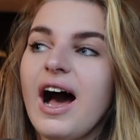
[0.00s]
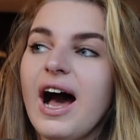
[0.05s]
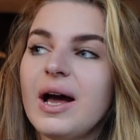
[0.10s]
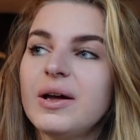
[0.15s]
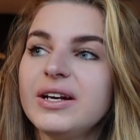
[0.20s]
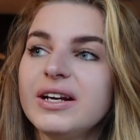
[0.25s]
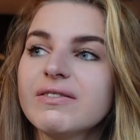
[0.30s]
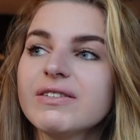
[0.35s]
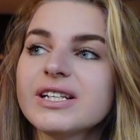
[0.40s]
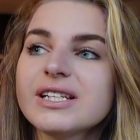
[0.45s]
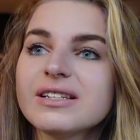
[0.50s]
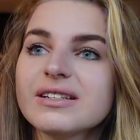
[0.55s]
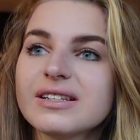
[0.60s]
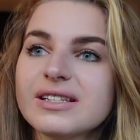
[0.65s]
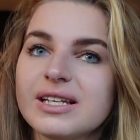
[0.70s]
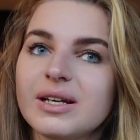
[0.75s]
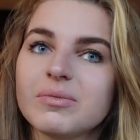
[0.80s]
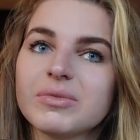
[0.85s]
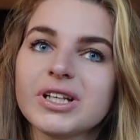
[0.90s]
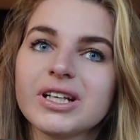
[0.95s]
I never seen
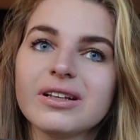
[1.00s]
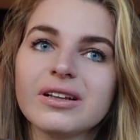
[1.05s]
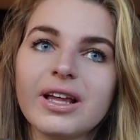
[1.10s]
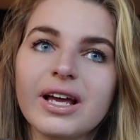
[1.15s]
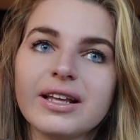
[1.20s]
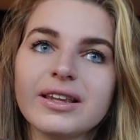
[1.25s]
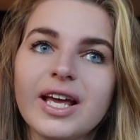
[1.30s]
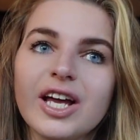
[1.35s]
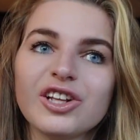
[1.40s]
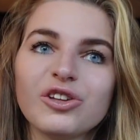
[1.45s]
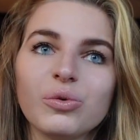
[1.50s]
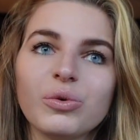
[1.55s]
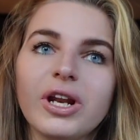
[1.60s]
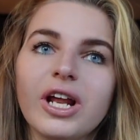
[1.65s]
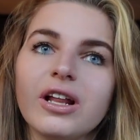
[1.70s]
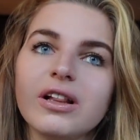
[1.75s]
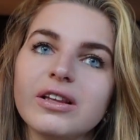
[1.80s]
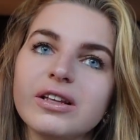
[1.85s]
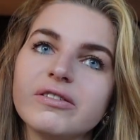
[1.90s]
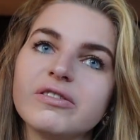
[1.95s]
something like that when
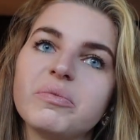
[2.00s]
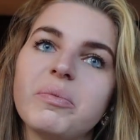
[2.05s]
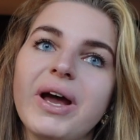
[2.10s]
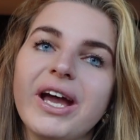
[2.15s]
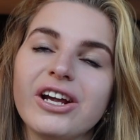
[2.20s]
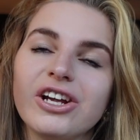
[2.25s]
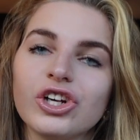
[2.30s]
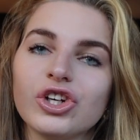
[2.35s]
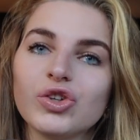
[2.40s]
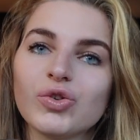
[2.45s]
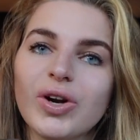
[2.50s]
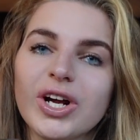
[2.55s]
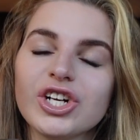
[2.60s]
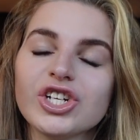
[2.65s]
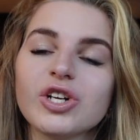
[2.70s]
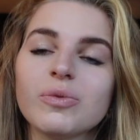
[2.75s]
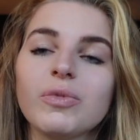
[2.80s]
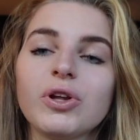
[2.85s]
I lived back in Russia,